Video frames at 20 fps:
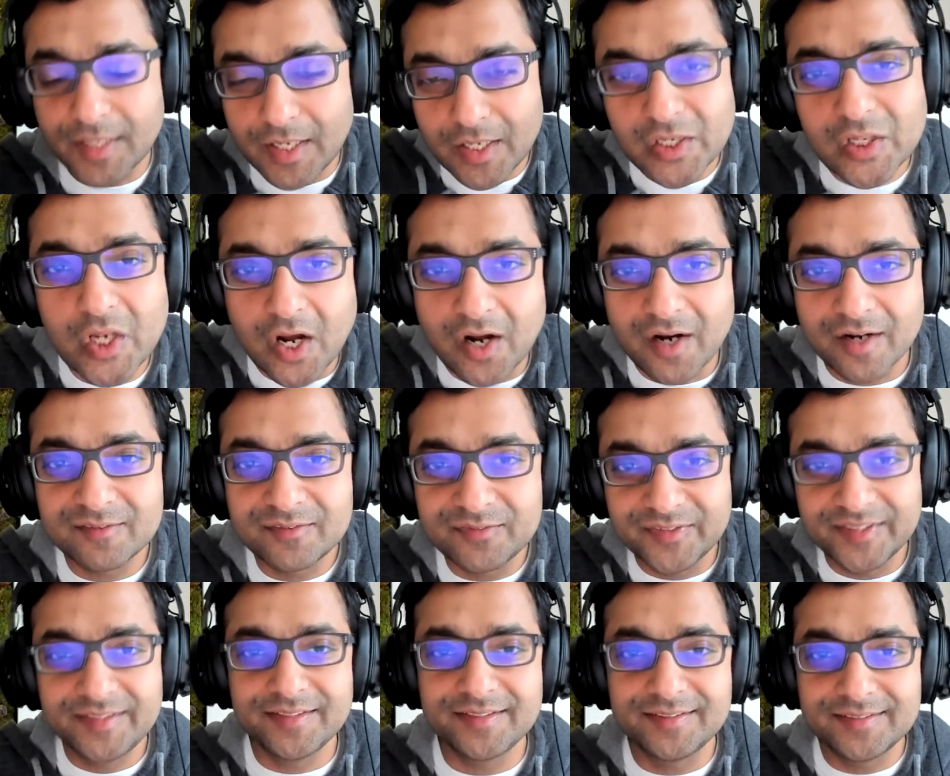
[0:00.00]
a lot
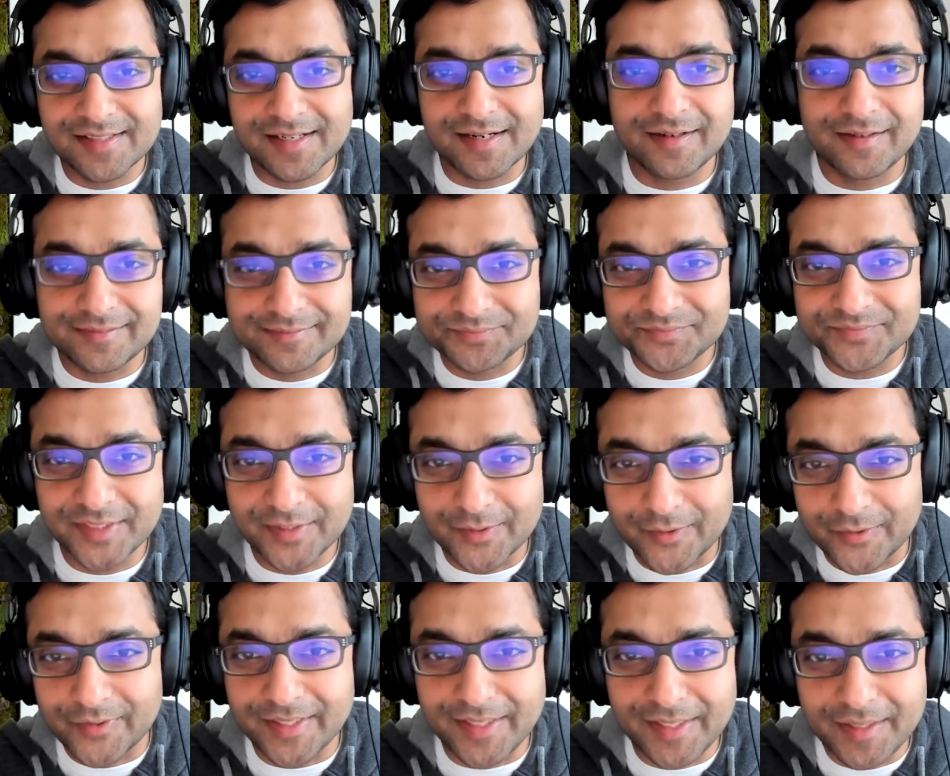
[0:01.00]
of it is kind of you
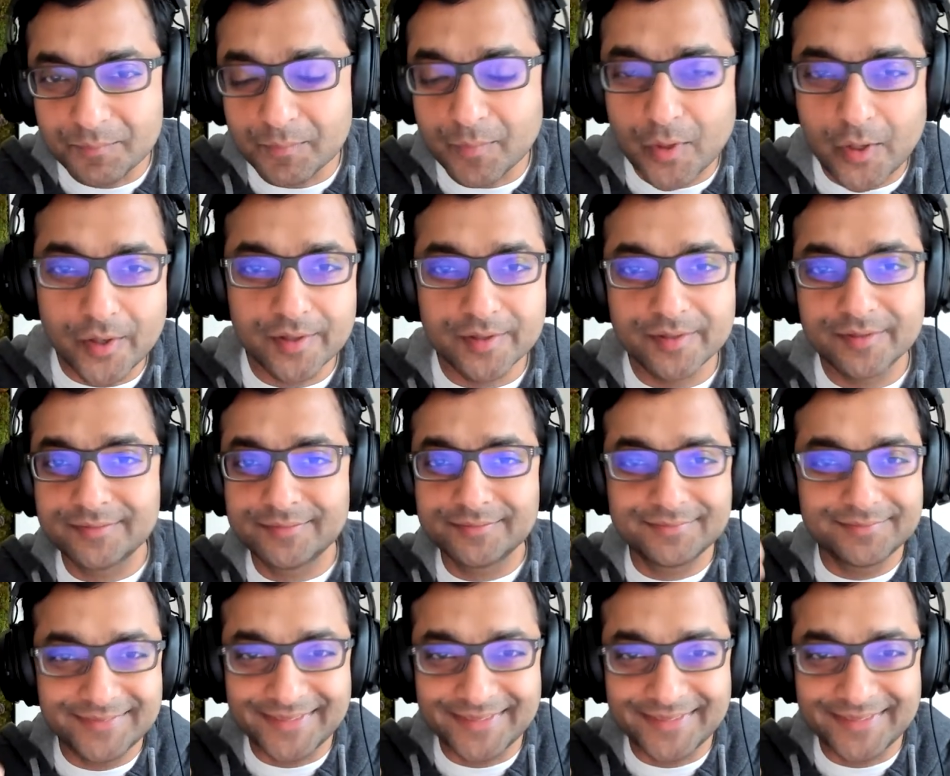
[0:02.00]
know inborn